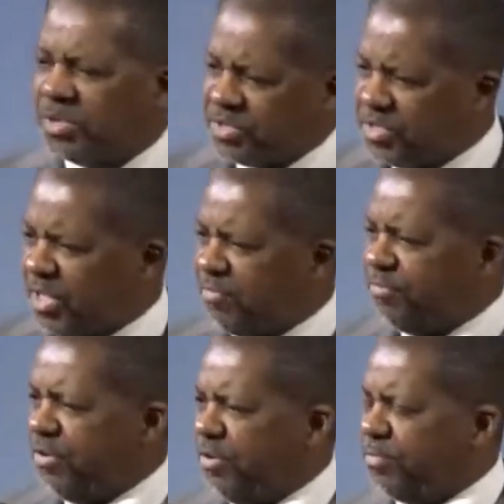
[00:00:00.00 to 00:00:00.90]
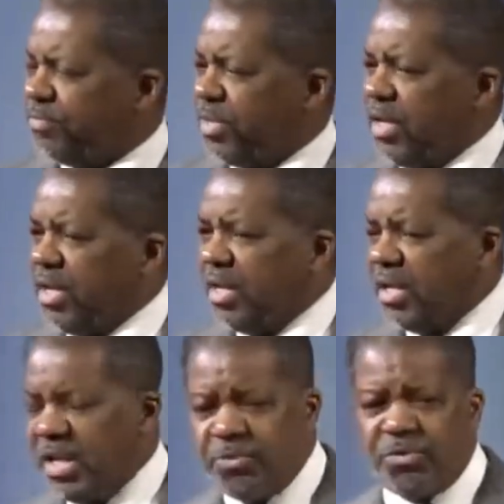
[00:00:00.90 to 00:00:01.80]
was sinful.
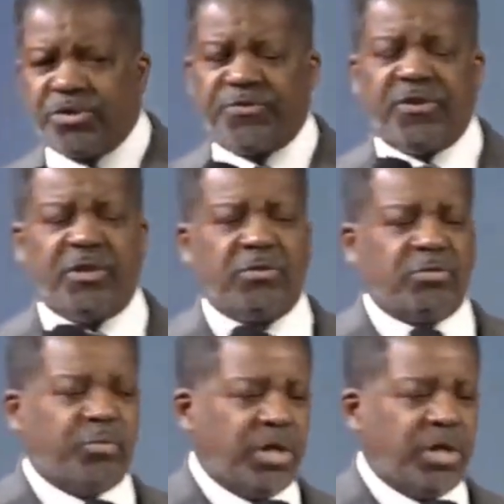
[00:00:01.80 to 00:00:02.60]
It was filled